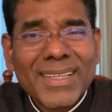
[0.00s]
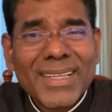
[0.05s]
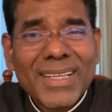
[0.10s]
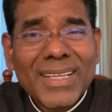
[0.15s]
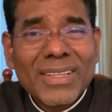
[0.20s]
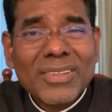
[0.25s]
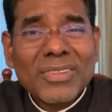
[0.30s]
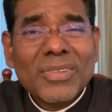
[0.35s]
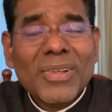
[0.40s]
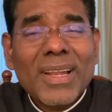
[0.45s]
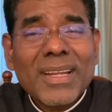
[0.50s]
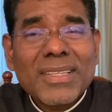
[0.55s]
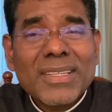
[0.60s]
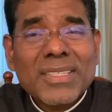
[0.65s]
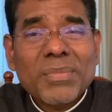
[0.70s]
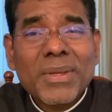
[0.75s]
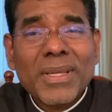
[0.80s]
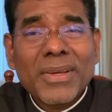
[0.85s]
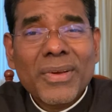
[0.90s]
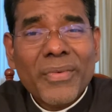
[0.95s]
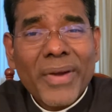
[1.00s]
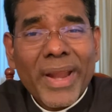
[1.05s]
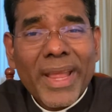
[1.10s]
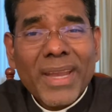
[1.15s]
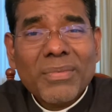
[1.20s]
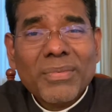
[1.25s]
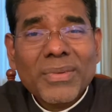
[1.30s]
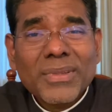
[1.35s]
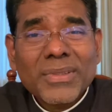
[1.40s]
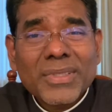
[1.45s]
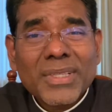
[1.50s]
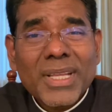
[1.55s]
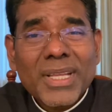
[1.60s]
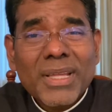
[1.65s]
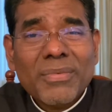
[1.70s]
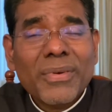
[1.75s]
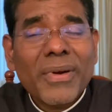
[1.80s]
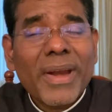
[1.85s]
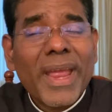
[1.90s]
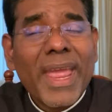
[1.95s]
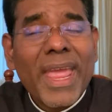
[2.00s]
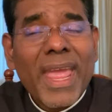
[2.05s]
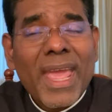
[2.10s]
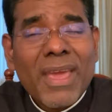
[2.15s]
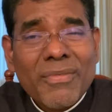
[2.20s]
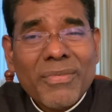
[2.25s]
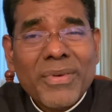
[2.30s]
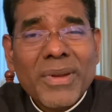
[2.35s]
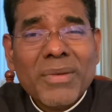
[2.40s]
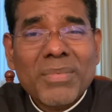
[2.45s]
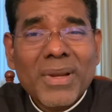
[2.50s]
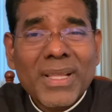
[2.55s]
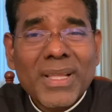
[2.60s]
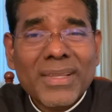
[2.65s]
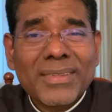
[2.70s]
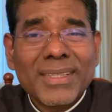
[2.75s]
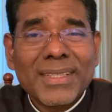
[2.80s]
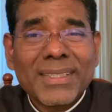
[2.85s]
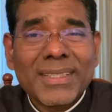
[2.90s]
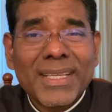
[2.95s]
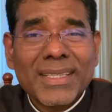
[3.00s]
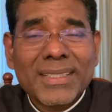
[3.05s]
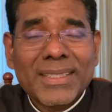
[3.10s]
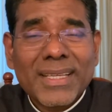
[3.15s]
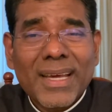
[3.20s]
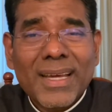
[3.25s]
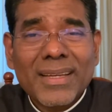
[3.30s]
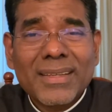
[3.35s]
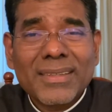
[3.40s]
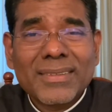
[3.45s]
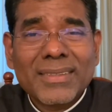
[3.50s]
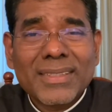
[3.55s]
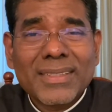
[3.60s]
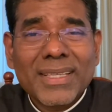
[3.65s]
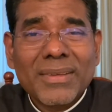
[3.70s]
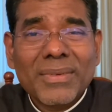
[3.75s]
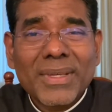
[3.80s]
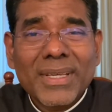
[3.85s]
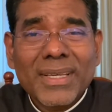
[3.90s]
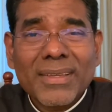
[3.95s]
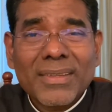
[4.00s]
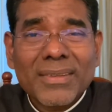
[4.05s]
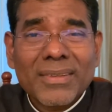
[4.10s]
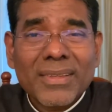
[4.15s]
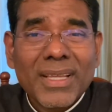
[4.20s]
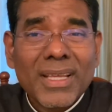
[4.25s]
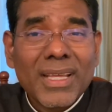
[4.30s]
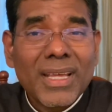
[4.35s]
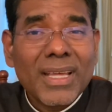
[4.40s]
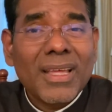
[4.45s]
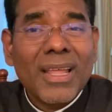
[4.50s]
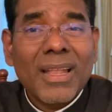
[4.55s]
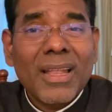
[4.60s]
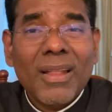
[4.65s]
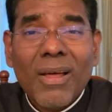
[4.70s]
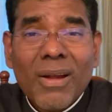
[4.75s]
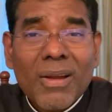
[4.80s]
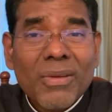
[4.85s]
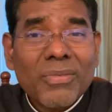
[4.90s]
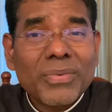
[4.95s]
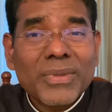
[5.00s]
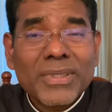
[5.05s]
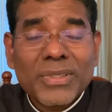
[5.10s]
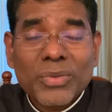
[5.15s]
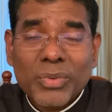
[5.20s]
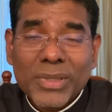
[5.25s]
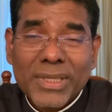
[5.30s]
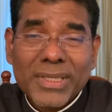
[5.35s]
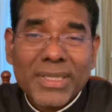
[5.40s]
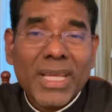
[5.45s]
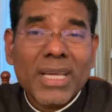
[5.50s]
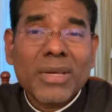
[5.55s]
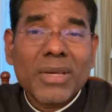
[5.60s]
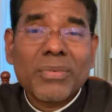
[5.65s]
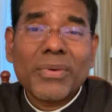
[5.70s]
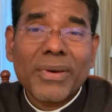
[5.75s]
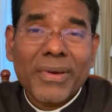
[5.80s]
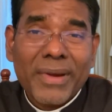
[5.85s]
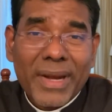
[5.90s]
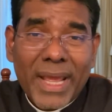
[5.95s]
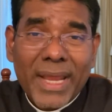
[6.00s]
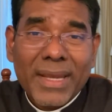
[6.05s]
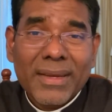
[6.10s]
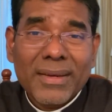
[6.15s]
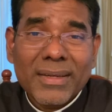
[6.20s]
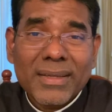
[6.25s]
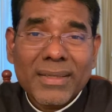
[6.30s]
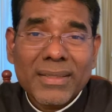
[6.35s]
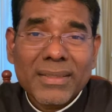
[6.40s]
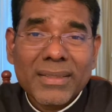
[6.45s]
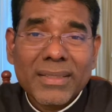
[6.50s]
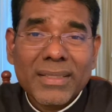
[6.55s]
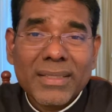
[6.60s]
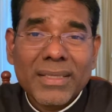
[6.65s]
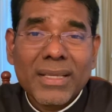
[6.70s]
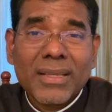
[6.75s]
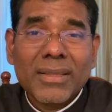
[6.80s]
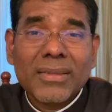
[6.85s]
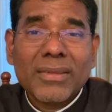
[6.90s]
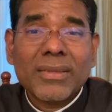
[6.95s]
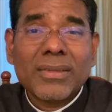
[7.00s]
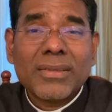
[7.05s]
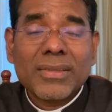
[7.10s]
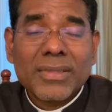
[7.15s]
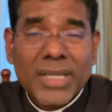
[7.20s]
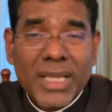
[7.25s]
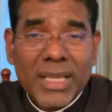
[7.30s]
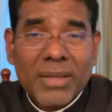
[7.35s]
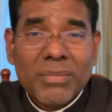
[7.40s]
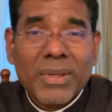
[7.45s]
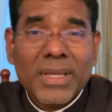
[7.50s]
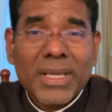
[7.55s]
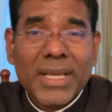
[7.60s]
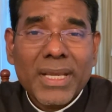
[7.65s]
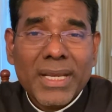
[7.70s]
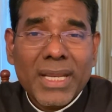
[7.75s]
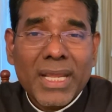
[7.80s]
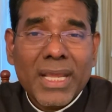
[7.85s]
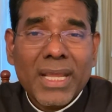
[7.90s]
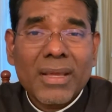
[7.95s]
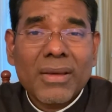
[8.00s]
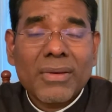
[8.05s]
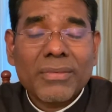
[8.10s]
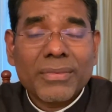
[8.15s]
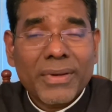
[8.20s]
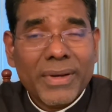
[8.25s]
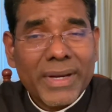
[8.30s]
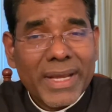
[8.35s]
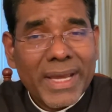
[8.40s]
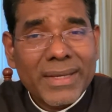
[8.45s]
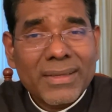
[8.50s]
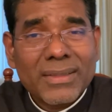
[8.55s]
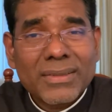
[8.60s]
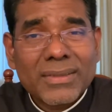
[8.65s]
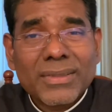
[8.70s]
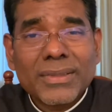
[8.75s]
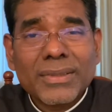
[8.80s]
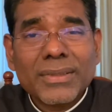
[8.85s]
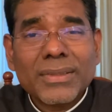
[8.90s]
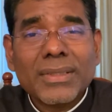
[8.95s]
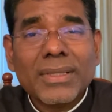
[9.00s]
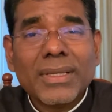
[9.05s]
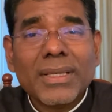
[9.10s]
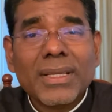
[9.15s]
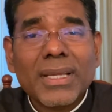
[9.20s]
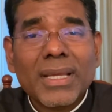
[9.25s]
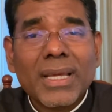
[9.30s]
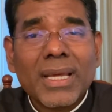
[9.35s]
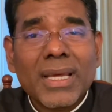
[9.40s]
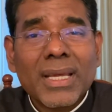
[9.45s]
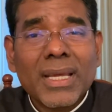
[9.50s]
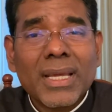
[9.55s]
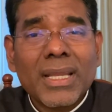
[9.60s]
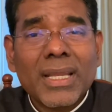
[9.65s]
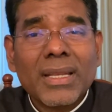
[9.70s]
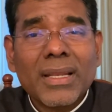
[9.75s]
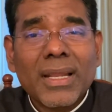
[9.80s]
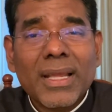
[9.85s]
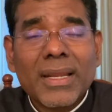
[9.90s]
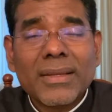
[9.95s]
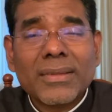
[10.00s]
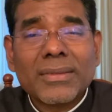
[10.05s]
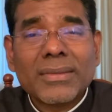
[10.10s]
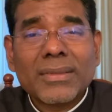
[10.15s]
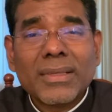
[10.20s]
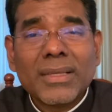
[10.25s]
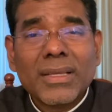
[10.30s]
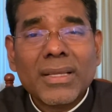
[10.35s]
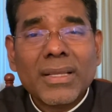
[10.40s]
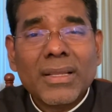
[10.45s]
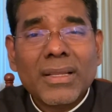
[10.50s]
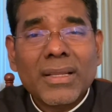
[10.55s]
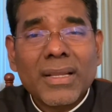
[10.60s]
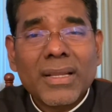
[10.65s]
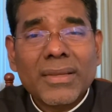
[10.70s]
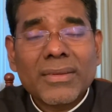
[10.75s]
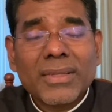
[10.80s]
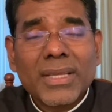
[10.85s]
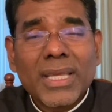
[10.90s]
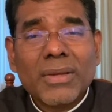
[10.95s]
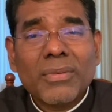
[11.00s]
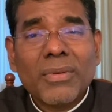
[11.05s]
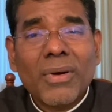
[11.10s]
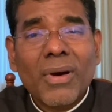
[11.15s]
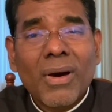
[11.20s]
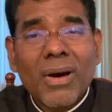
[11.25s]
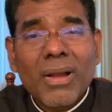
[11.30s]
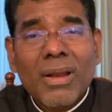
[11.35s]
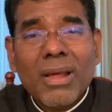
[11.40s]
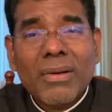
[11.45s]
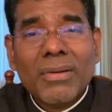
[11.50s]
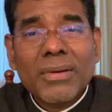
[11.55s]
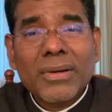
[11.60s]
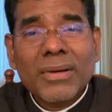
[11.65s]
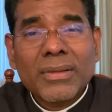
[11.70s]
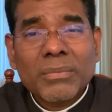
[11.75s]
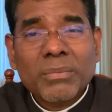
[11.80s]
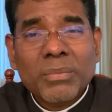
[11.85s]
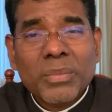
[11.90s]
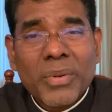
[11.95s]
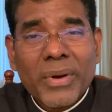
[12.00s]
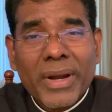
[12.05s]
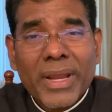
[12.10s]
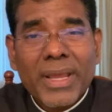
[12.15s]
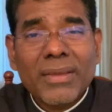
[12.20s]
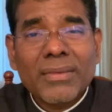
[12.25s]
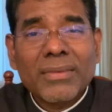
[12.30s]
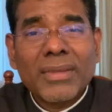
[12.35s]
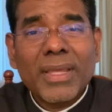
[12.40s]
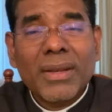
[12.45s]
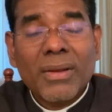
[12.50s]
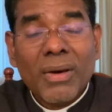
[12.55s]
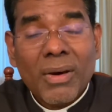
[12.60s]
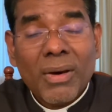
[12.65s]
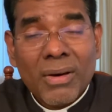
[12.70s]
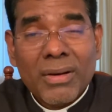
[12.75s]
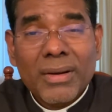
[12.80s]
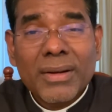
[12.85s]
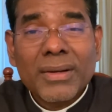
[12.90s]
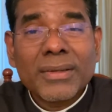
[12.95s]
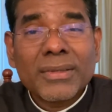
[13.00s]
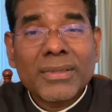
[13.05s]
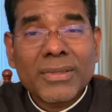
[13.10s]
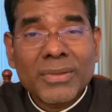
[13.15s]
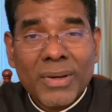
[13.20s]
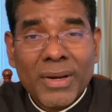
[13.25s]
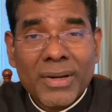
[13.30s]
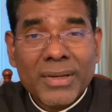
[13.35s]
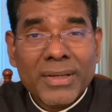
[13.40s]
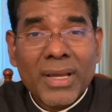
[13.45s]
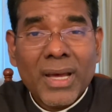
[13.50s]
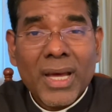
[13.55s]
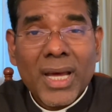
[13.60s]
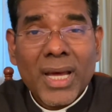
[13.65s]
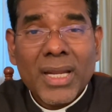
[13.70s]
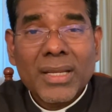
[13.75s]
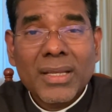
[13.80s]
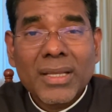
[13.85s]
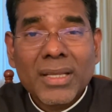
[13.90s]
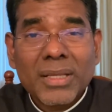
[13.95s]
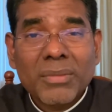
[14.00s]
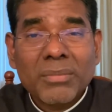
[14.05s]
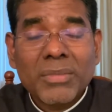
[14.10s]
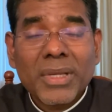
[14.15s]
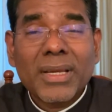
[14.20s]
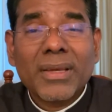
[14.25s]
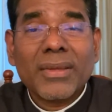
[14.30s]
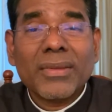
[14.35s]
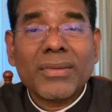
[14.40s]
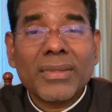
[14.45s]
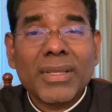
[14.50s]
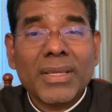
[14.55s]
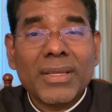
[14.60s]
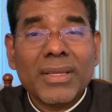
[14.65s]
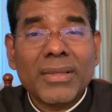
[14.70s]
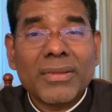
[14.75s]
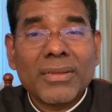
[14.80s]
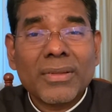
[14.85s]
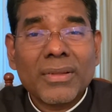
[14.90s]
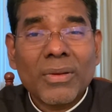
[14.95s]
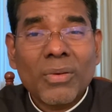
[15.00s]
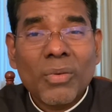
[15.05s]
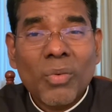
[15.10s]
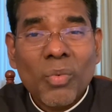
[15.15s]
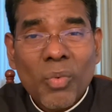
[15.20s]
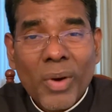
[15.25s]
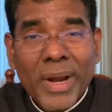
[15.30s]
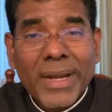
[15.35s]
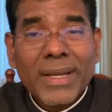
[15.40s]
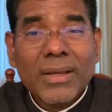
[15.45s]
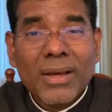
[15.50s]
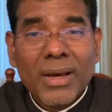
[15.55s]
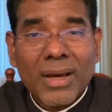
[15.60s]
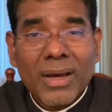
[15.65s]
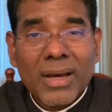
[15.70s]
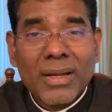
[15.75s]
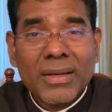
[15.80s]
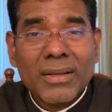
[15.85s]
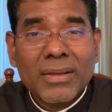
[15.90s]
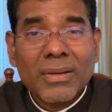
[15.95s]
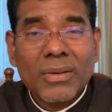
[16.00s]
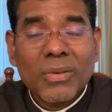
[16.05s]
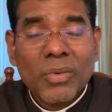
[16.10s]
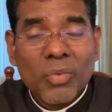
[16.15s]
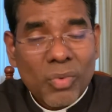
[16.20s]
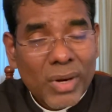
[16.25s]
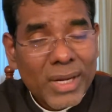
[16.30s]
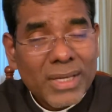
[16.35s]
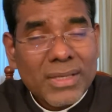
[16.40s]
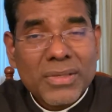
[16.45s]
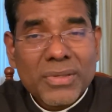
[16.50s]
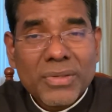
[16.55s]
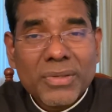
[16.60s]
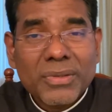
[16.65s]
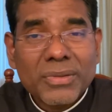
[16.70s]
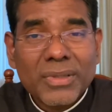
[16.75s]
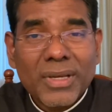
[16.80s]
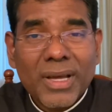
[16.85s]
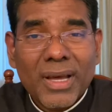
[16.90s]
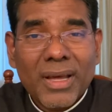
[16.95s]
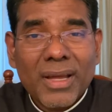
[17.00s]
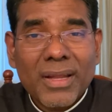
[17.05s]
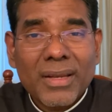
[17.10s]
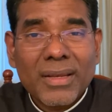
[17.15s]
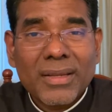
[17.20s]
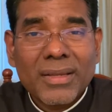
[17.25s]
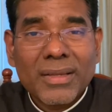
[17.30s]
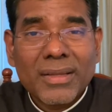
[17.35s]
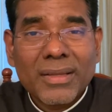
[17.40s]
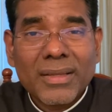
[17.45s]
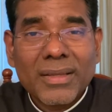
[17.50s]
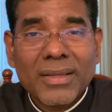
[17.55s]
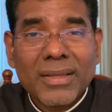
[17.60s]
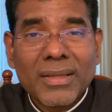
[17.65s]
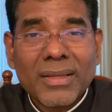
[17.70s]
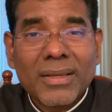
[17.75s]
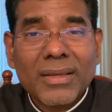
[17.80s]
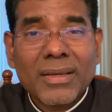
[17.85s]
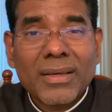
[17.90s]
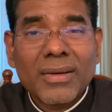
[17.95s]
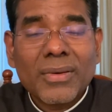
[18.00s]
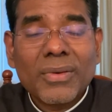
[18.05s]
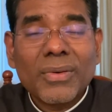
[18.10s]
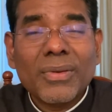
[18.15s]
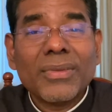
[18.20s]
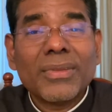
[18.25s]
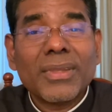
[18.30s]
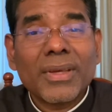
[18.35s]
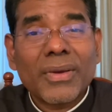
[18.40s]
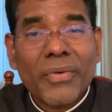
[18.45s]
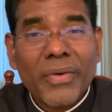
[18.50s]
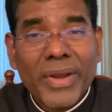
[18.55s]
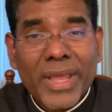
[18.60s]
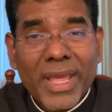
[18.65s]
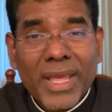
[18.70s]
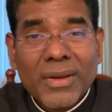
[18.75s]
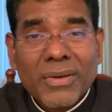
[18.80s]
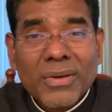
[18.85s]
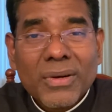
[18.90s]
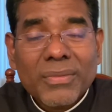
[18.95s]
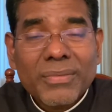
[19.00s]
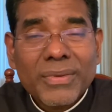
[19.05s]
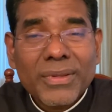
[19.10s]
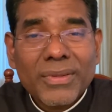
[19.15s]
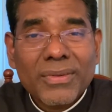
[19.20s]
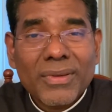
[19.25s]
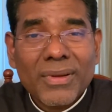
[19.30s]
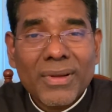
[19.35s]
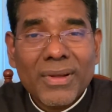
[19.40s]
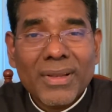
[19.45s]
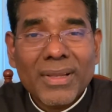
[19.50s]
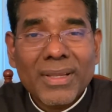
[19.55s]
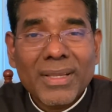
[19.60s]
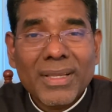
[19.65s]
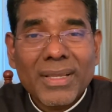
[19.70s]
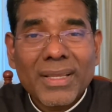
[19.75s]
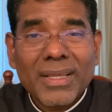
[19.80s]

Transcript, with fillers: So let's be grateful today for every blessing that God is giving us, a lot of which we take for granted. So today be a day of gratitude and let us let's give all our praise and honor to our God because there is one God, one true God who is the creator of us all